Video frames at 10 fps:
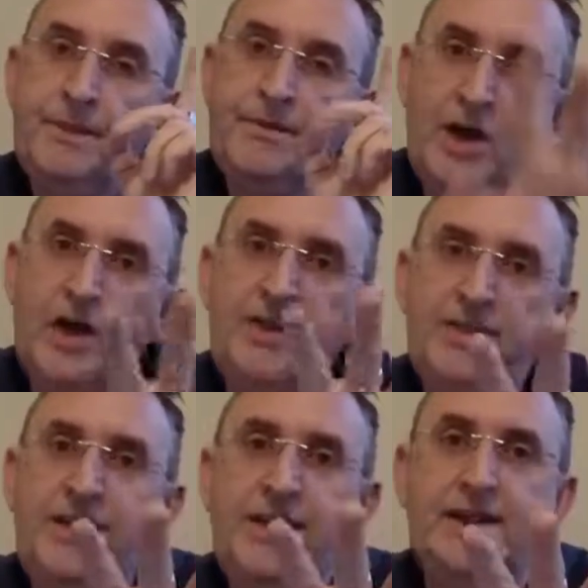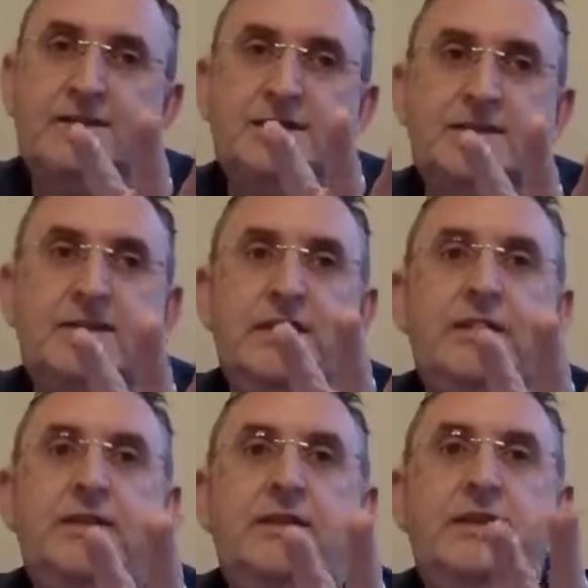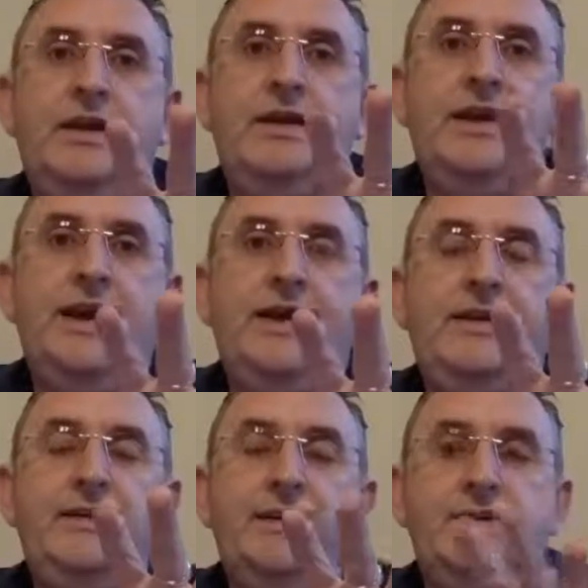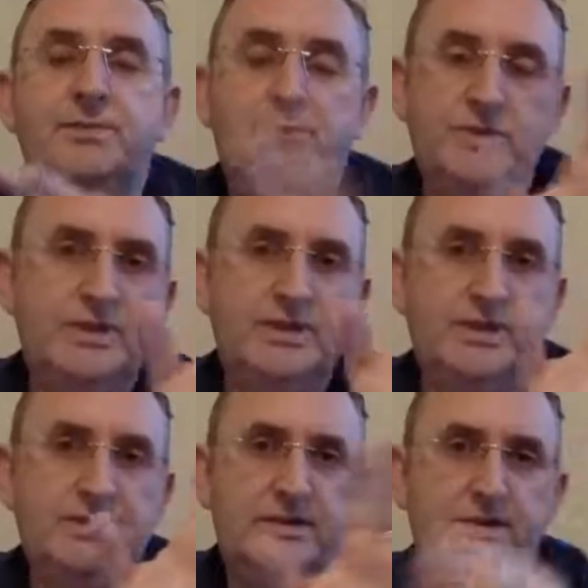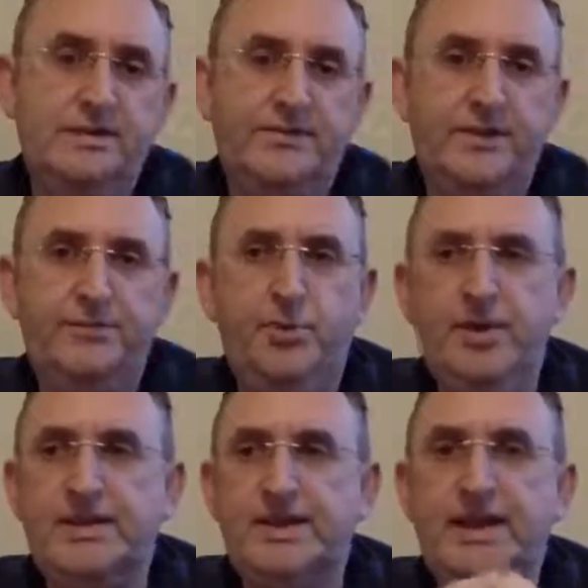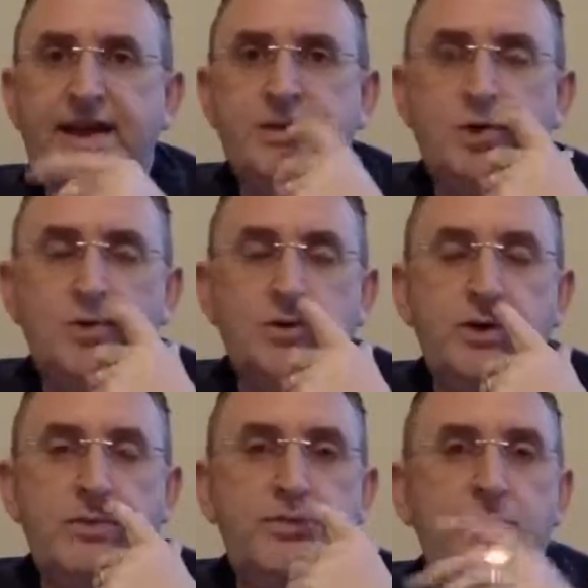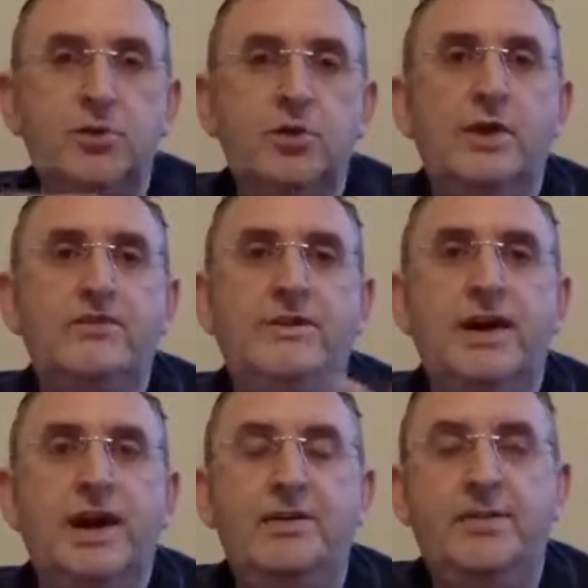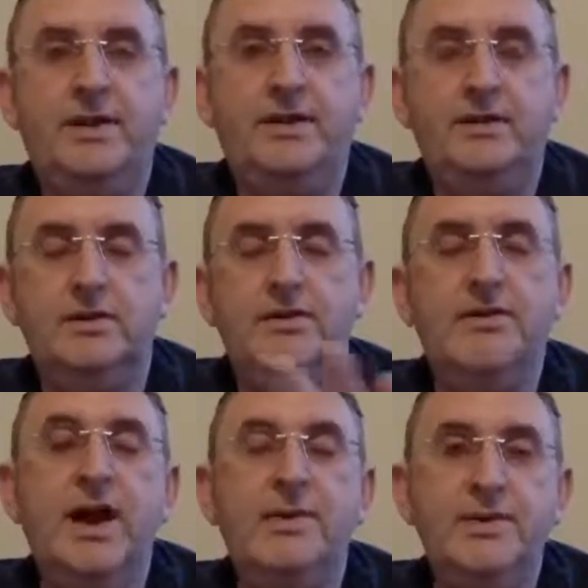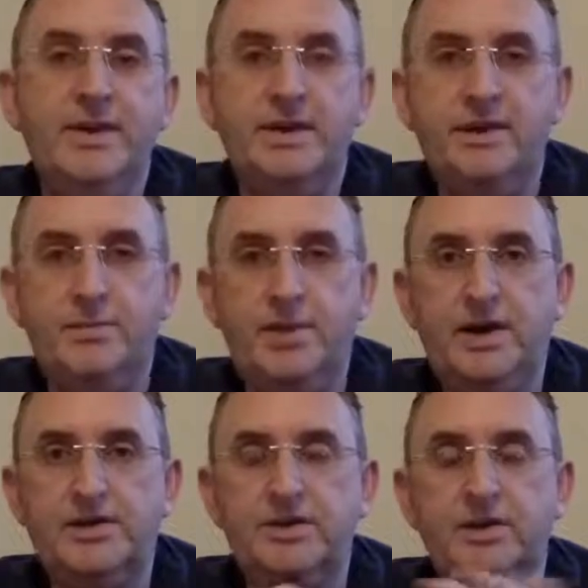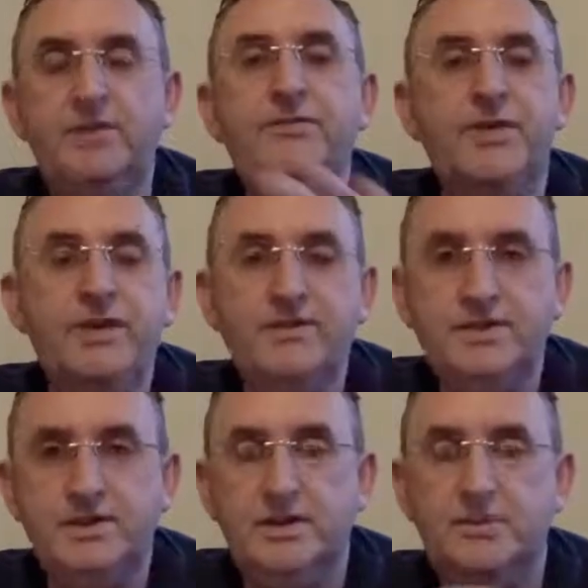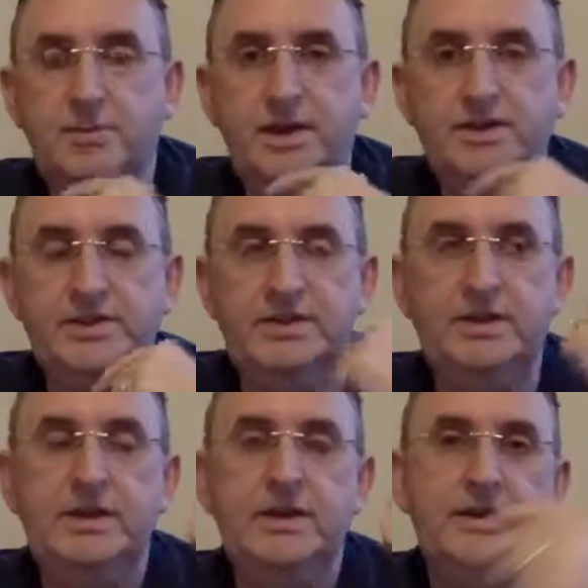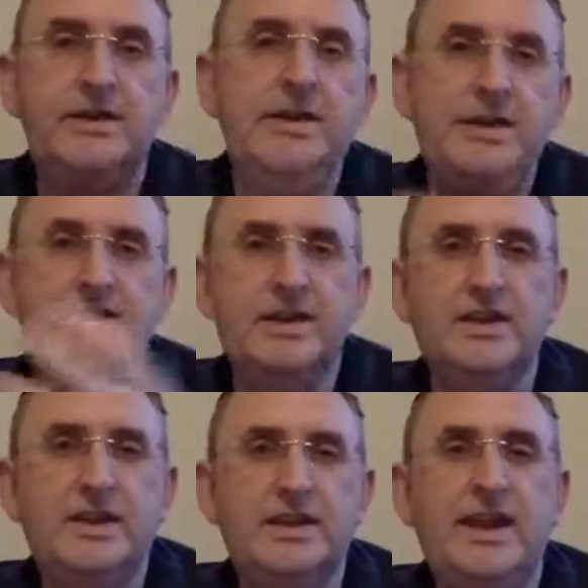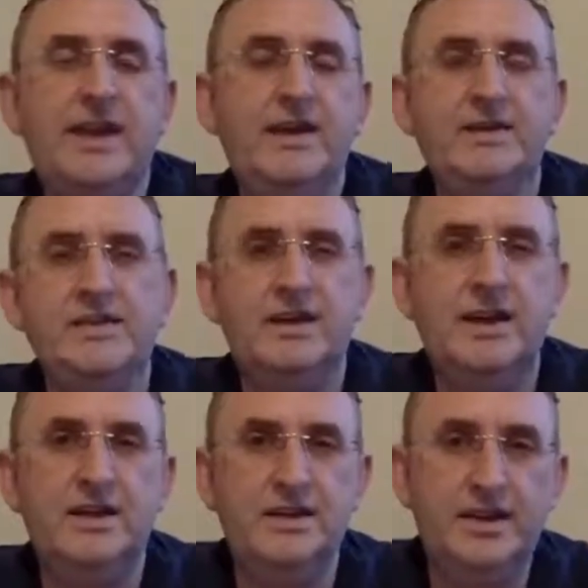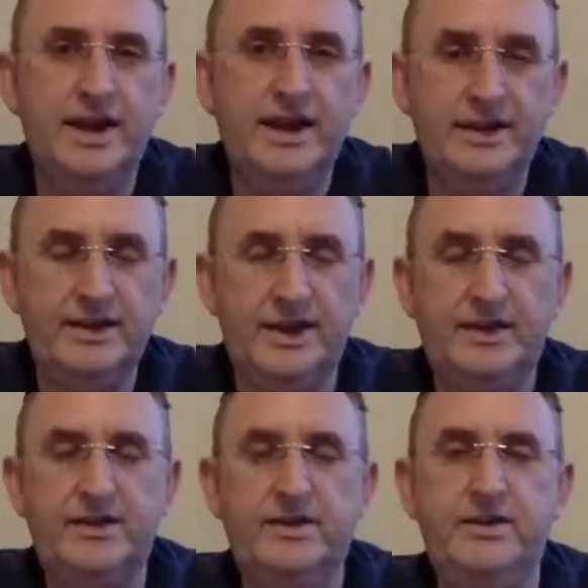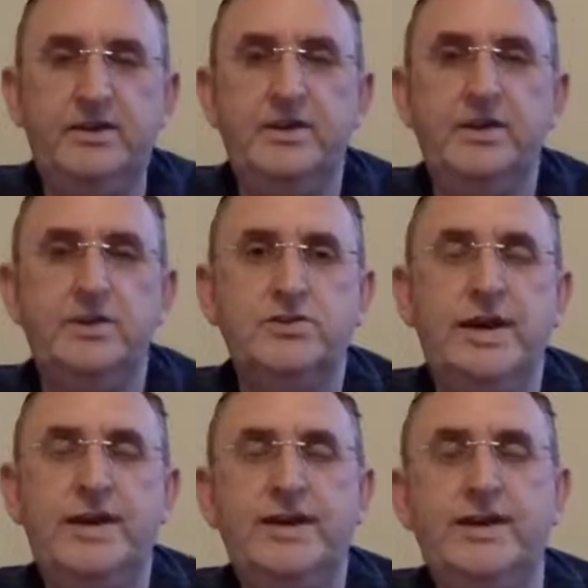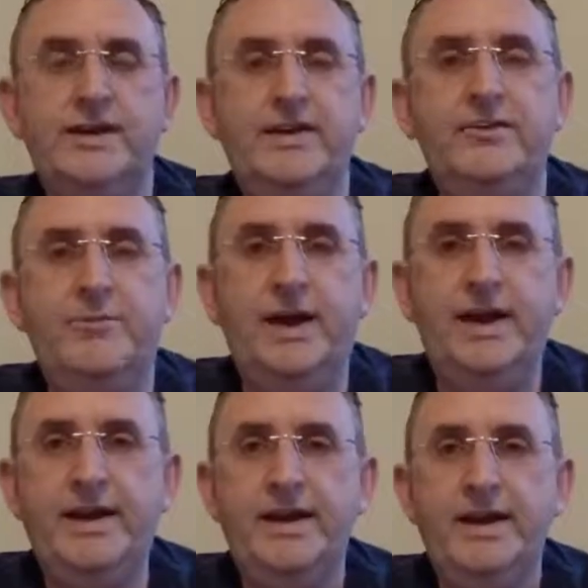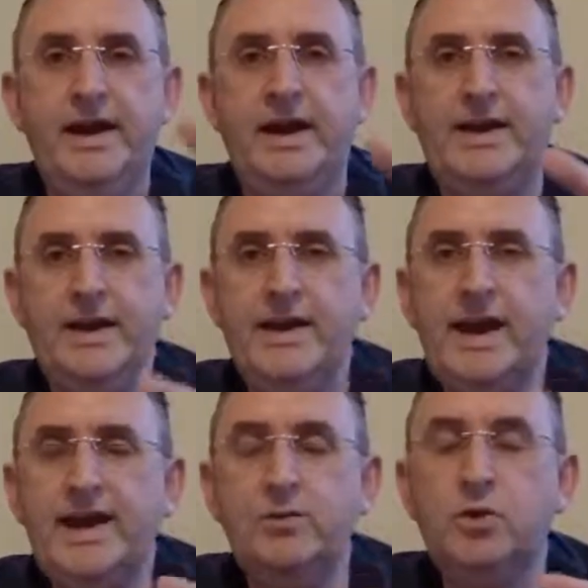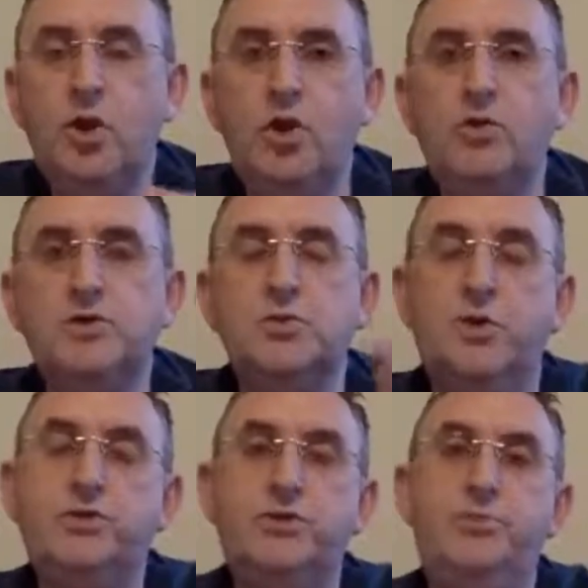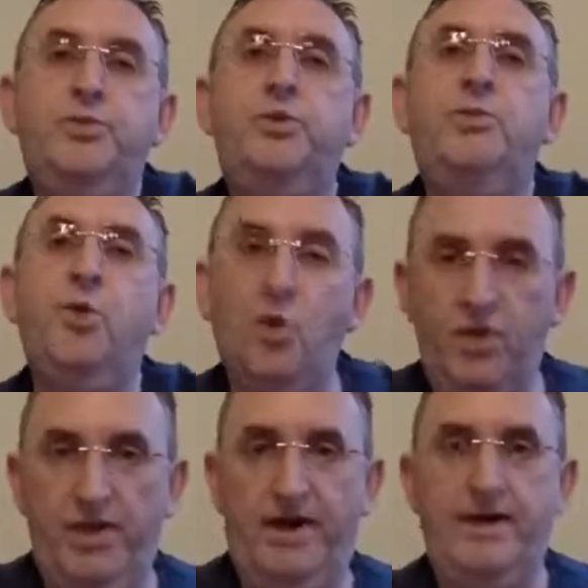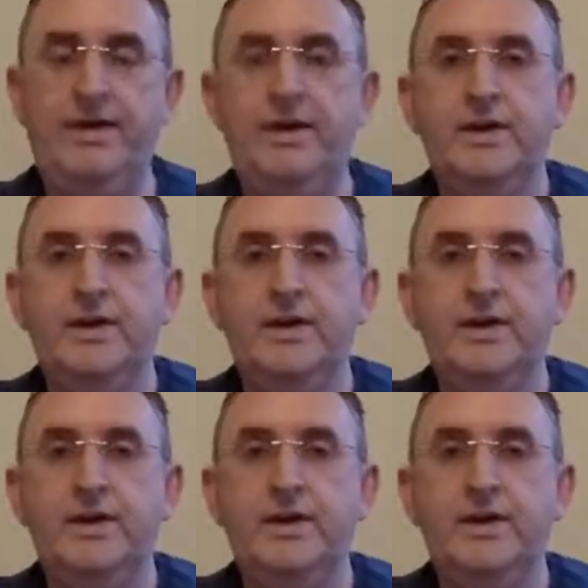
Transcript: the other thing is that a guide, I suppose this is the fifth point, is a guide's always going to promote love and harmony. Love, harmony and compassion. Love, forgiveness and compassion. There's the three tenets that I tend to try and live by, and a guide will always want to promote that.